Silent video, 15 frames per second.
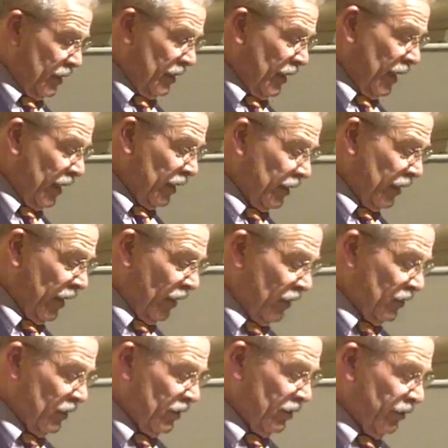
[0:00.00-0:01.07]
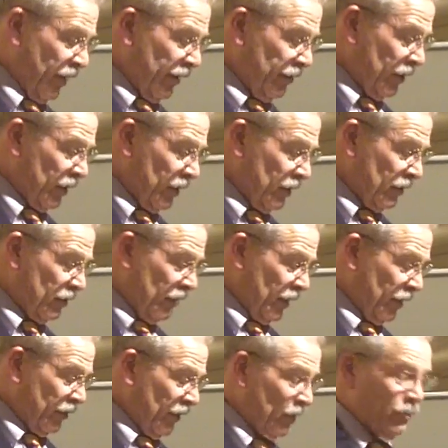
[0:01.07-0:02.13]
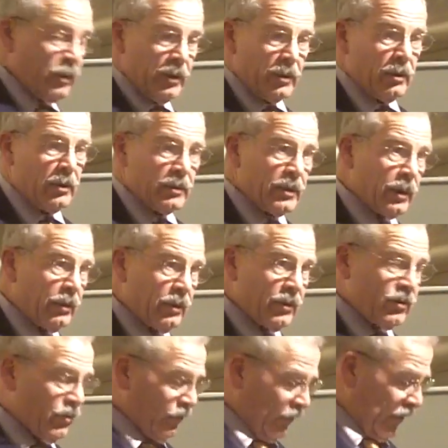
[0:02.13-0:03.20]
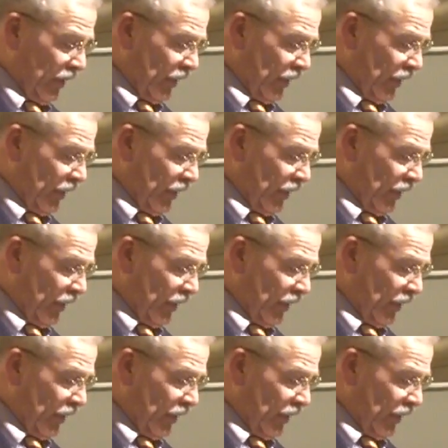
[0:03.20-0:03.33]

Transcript: 9,512. That's what they call terrorists